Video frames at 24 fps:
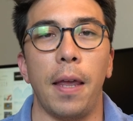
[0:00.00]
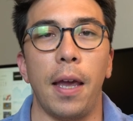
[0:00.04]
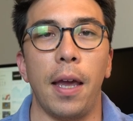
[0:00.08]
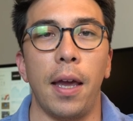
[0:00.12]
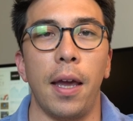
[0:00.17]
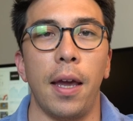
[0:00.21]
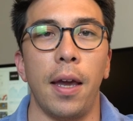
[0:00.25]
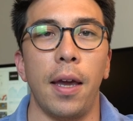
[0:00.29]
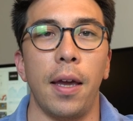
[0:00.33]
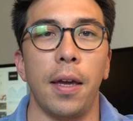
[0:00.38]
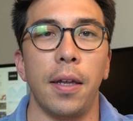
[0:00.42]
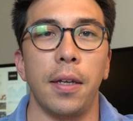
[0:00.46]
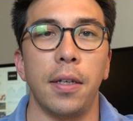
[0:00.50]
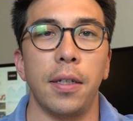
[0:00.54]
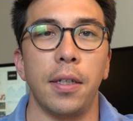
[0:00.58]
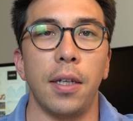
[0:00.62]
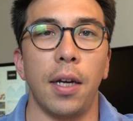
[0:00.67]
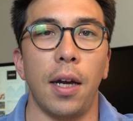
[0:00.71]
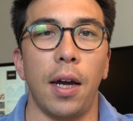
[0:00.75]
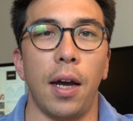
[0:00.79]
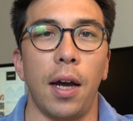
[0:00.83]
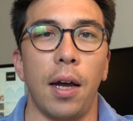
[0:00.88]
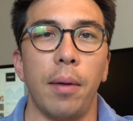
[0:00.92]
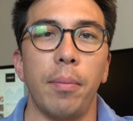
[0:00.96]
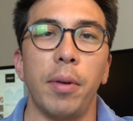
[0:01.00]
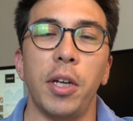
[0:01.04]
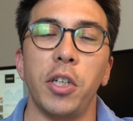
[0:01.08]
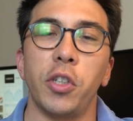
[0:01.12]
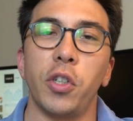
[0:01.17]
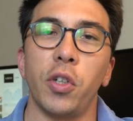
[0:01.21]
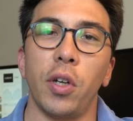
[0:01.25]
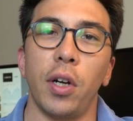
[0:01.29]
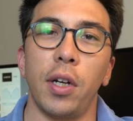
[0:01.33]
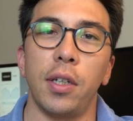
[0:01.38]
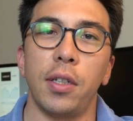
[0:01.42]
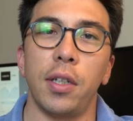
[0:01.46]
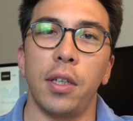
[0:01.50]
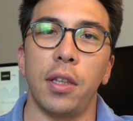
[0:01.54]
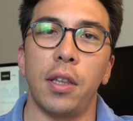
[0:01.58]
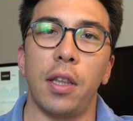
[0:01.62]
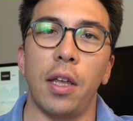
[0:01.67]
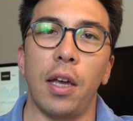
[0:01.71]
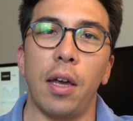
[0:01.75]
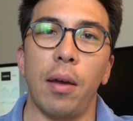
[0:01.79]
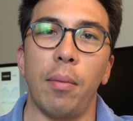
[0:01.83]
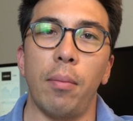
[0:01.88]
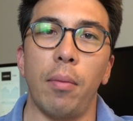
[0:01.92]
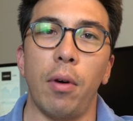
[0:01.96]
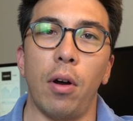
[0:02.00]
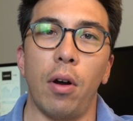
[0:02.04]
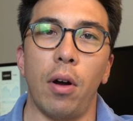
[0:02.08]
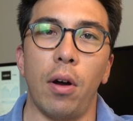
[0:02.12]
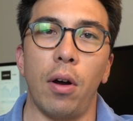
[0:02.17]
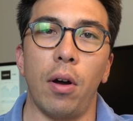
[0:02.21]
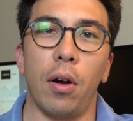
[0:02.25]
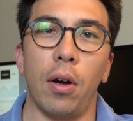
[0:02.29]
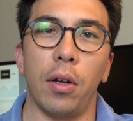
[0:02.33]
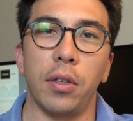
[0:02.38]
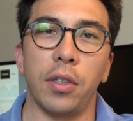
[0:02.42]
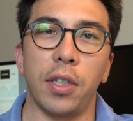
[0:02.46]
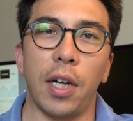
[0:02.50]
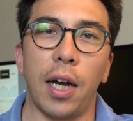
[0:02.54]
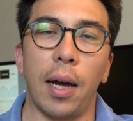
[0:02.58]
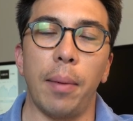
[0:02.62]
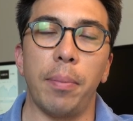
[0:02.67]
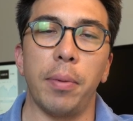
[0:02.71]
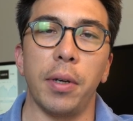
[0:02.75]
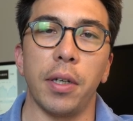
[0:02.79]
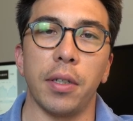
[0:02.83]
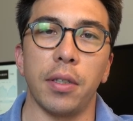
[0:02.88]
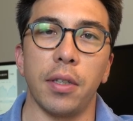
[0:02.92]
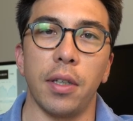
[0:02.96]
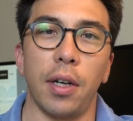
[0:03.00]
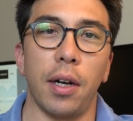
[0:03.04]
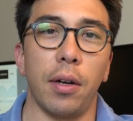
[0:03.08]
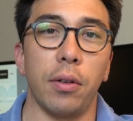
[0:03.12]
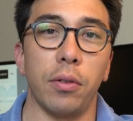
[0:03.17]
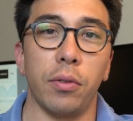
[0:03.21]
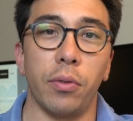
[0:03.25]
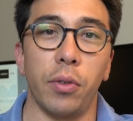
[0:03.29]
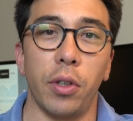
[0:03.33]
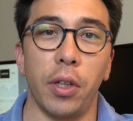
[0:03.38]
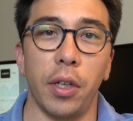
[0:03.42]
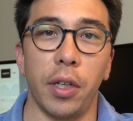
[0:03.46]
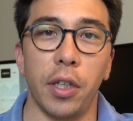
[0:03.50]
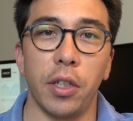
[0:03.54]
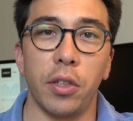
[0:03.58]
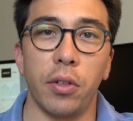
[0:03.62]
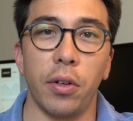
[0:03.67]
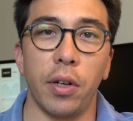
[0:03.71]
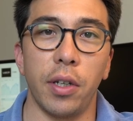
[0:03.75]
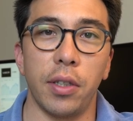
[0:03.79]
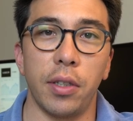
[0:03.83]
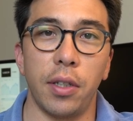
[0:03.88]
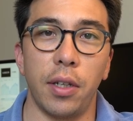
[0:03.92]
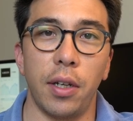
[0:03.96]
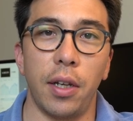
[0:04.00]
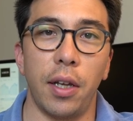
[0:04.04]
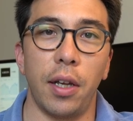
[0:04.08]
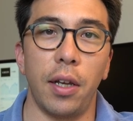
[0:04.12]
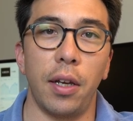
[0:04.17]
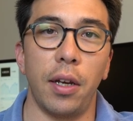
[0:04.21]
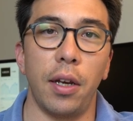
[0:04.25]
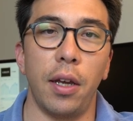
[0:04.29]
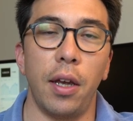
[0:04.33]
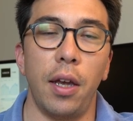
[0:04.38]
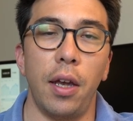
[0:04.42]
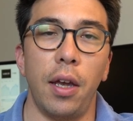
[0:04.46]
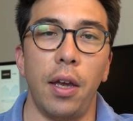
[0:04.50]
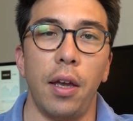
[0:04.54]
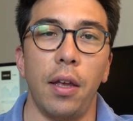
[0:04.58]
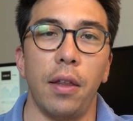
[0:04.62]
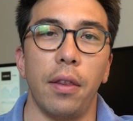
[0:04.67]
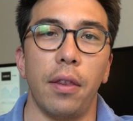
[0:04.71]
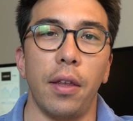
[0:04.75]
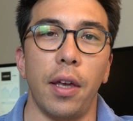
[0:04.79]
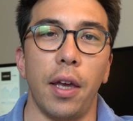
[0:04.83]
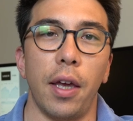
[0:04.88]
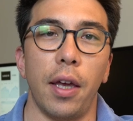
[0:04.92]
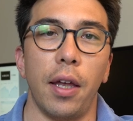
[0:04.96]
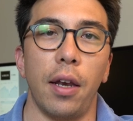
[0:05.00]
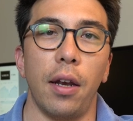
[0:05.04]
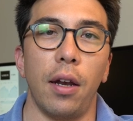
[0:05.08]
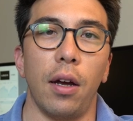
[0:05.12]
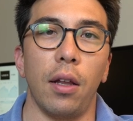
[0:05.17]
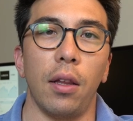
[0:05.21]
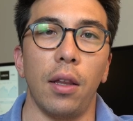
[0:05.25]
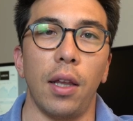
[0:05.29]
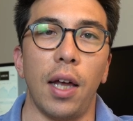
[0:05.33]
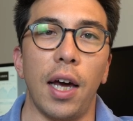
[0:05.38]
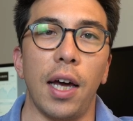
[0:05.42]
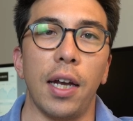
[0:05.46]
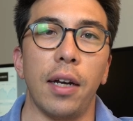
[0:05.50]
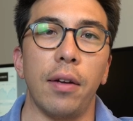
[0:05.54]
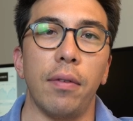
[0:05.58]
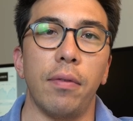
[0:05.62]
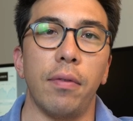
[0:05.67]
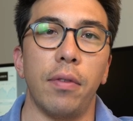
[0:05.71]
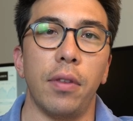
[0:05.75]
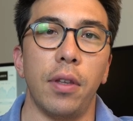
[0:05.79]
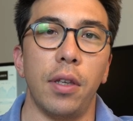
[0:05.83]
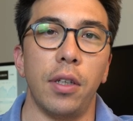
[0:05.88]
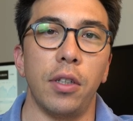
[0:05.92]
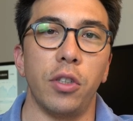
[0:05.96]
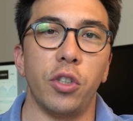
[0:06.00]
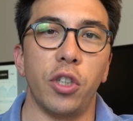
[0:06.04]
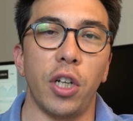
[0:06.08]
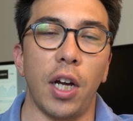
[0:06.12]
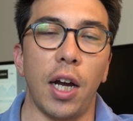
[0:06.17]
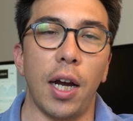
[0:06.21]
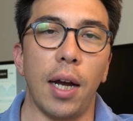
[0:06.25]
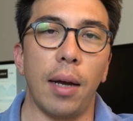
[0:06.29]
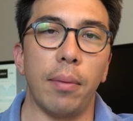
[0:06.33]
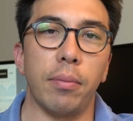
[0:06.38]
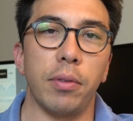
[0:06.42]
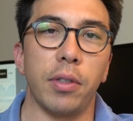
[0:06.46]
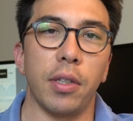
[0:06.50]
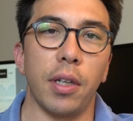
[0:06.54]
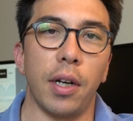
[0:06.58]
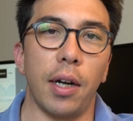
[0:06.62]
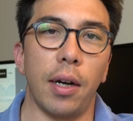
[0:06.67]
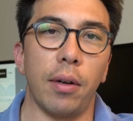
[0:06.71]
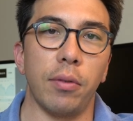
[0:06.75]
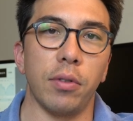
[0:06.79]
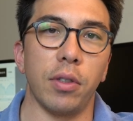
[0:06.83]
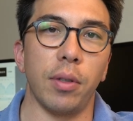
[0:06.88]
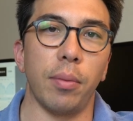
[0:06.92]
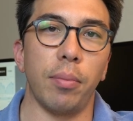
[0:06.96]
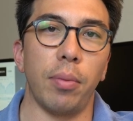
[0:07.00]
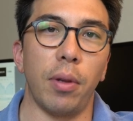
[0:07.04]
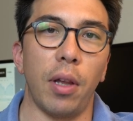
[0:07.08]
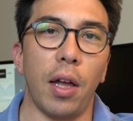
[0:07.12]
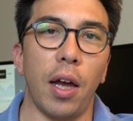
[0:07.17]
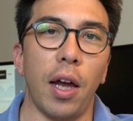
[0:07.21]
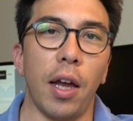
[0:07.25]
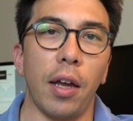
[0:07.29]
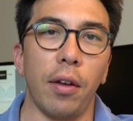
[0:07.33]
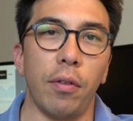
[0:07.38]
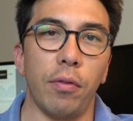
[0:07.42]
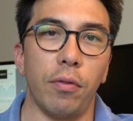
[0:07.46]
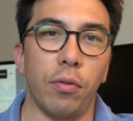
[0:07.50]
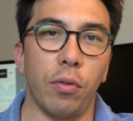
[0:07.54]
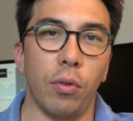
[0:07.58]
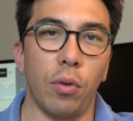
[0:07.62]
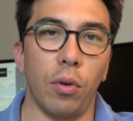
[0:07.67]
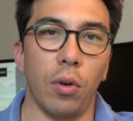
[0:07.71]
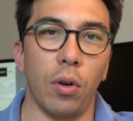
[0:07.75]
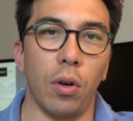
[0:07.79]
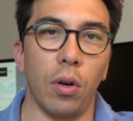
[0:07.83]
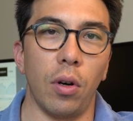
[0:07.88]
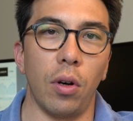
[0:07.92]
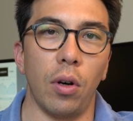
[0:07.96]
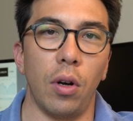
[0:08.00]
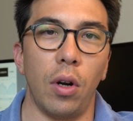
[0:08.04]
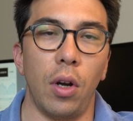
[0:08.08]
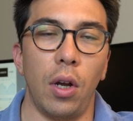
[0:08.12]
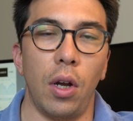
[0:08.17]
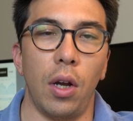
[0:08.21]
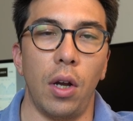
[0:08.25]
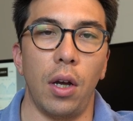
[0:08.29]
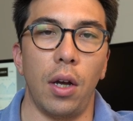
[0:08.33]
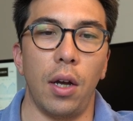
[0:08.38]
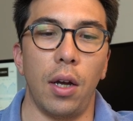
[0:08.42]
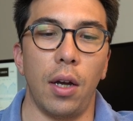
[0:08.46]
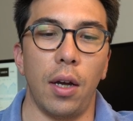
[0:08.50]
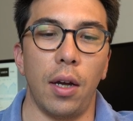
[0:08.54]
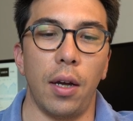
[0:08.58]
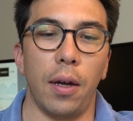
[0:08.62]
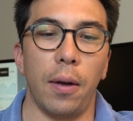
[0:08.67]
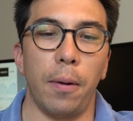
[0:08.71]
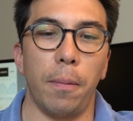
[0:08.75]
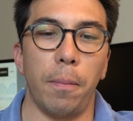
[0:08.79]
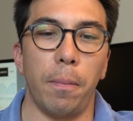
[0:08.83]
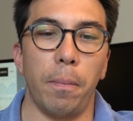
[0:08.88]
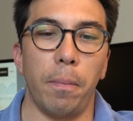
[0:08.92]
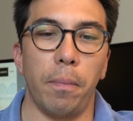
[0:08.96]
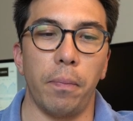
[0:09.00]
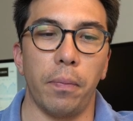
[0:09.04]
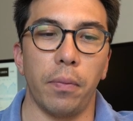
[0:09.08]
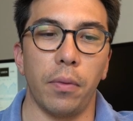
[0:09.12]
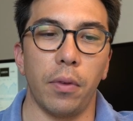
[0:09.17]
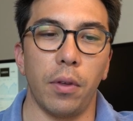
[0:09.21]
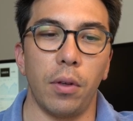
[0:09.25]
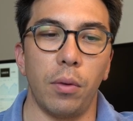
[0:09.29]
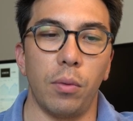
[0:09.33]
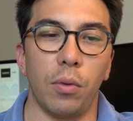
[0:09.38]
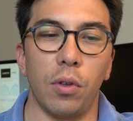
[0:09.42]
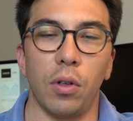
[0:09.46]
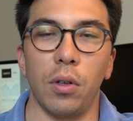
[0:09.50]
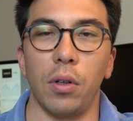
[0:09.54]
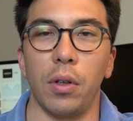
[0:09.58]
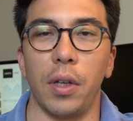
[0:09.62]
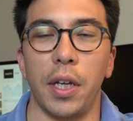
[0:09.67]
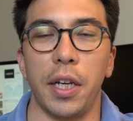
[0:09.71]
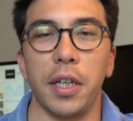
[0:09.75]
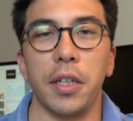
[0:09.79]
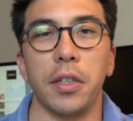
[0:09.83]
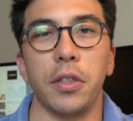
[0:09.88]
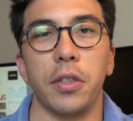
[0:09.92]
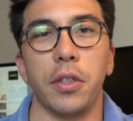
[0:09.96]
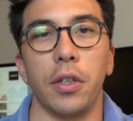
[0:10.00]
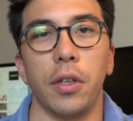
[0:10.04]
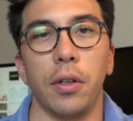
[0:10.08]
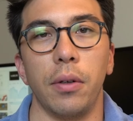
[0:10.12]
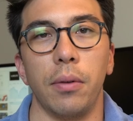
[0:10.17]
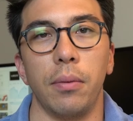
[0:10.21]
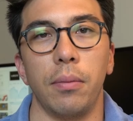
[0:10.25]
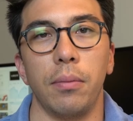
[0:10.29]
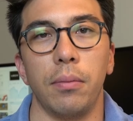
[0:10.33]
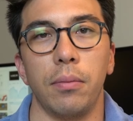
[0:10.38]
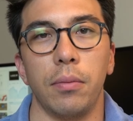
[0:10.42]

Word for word: and I made sure I did them on topics that I was really interested in, that a lot of the jobs that I was applying for um, were related to.